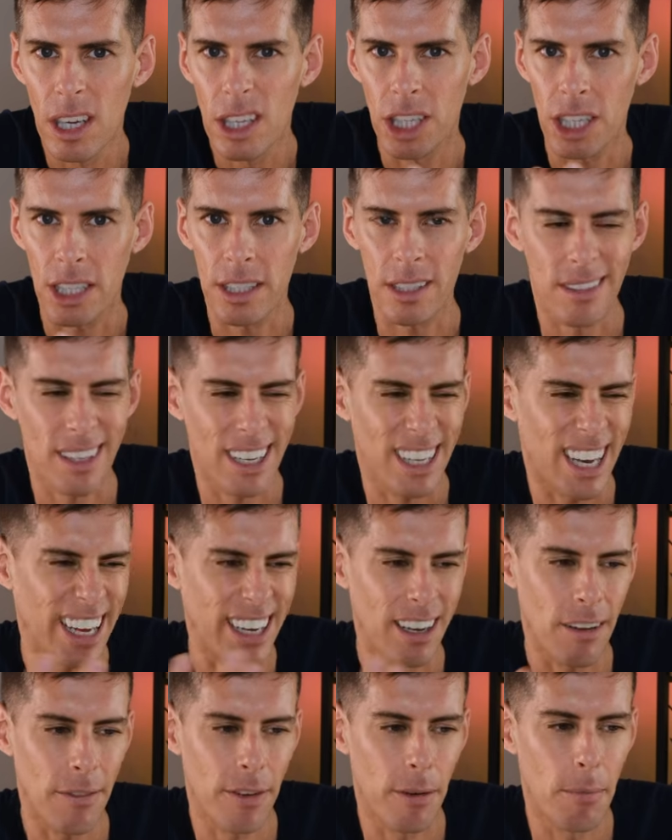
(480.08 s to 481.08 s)
just
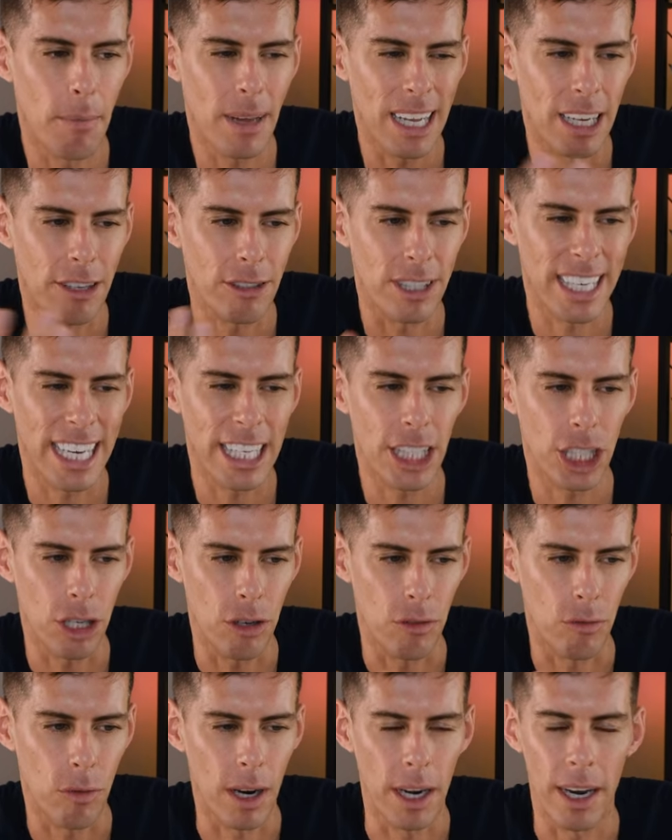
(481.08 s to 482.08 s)
like a
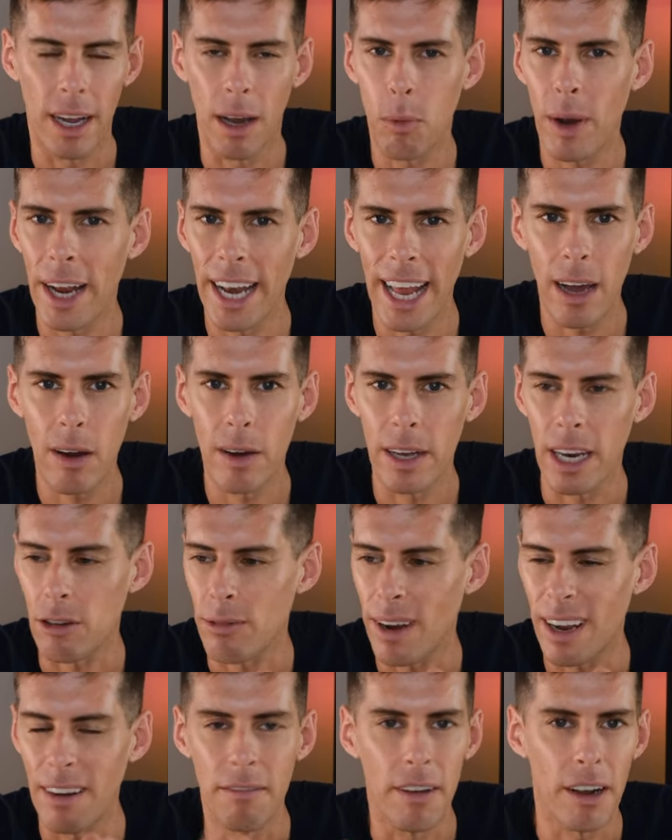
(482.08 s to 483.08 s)
familiarization run. I went out and I
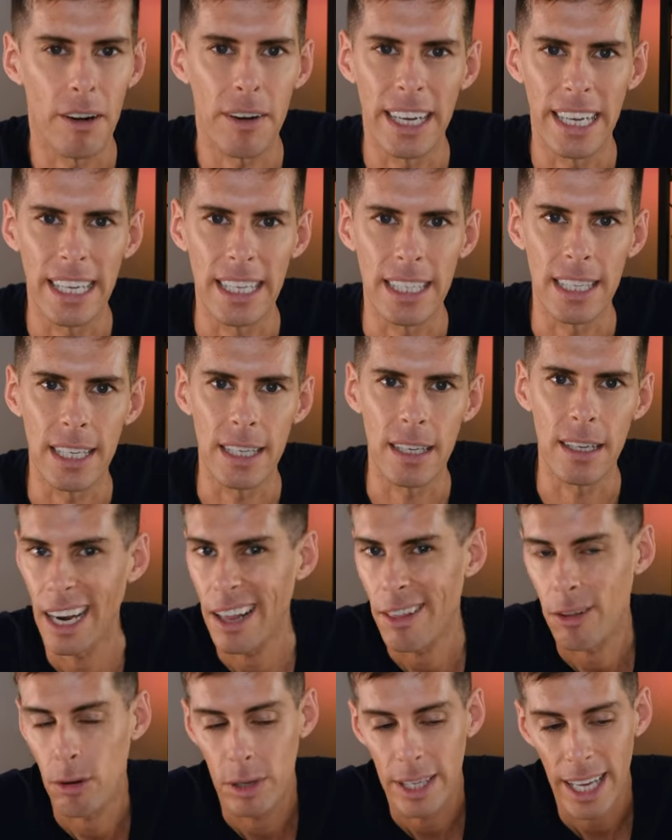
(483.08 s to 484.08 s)
ran very easy and
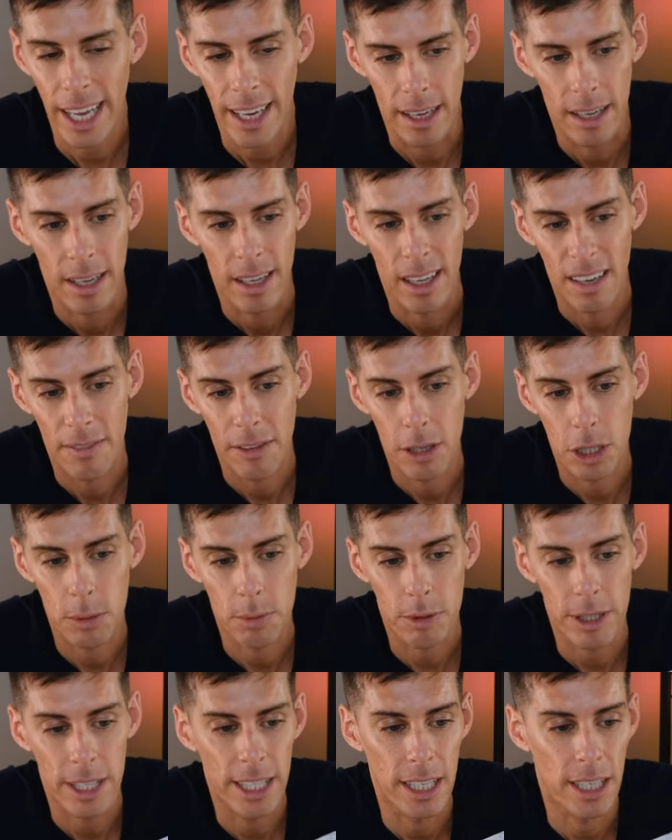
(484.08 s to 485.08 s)
I thought, yeah, feels
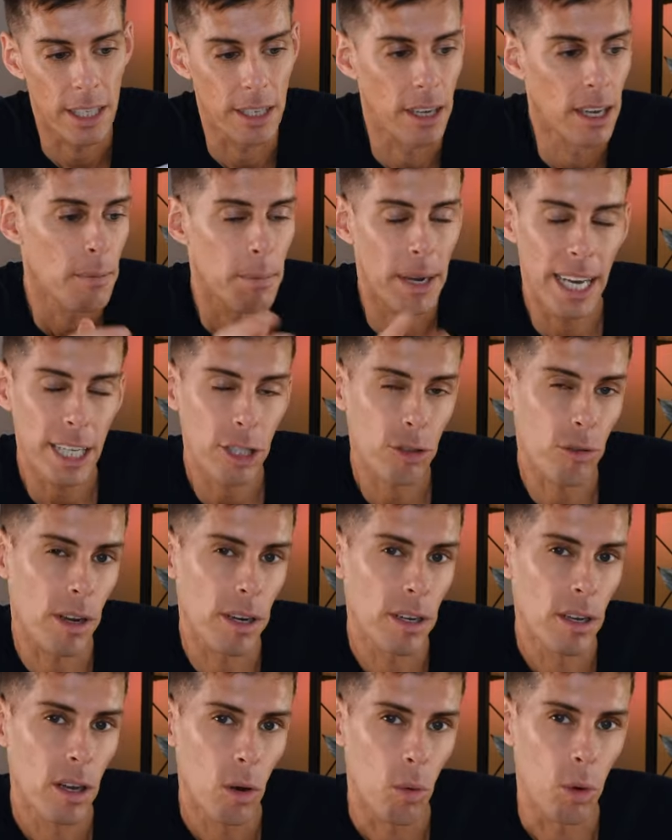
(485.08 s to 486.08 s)
pretty good. My next
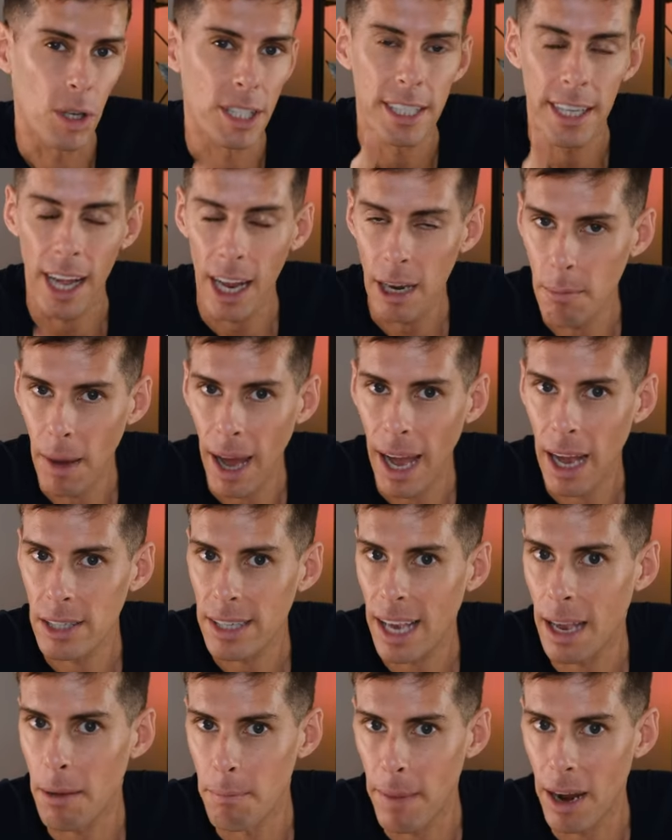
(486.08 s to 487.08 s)
run was 10
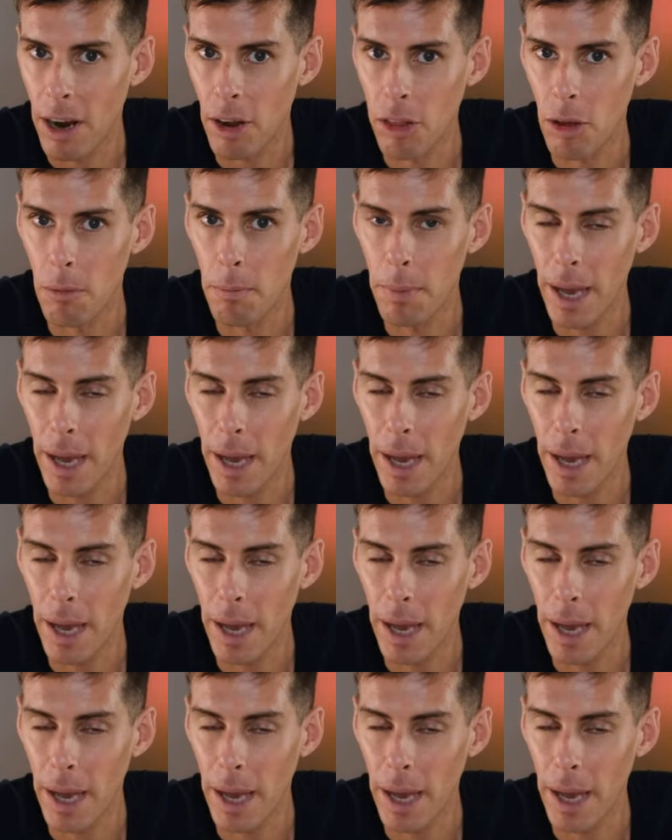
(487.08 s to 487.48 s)
miles at marathon